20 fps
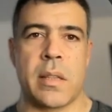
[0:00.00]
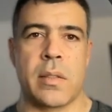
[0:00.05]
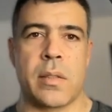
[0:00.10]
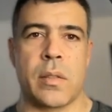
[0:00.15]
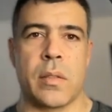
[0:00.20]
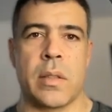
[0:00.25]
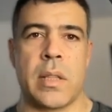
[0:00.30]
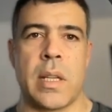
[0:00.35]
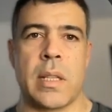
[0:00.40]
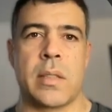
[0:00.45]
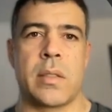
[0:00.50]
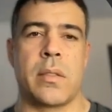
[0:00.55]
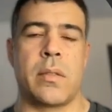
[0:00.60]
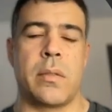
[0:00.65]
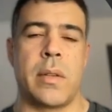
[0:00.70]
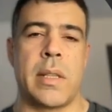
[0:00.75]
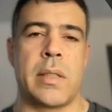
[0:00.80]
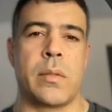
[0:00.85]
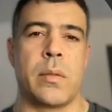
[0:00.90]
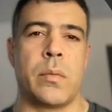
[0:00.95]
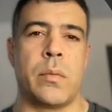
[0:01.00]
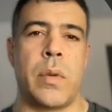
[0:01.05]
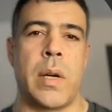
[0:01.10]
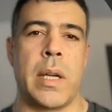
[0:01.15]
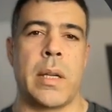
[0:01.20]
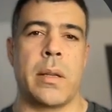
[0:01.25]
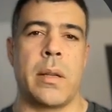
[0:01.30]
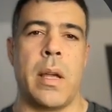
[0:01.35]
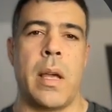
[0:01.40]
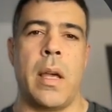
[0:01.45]
So that's the reason
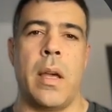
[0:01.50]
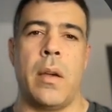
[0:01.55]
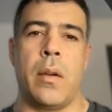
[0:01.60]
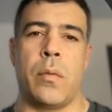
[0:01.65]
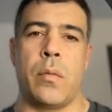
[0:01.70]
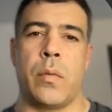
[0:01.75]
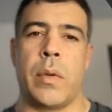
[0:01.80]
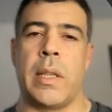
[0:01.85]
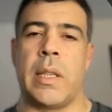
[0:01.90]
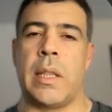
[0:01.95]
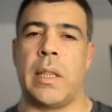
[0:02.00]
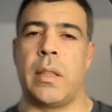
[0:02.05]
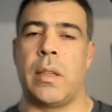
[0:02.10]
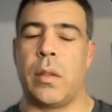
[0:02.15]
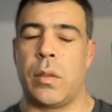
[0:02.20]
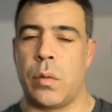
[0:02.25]
why we need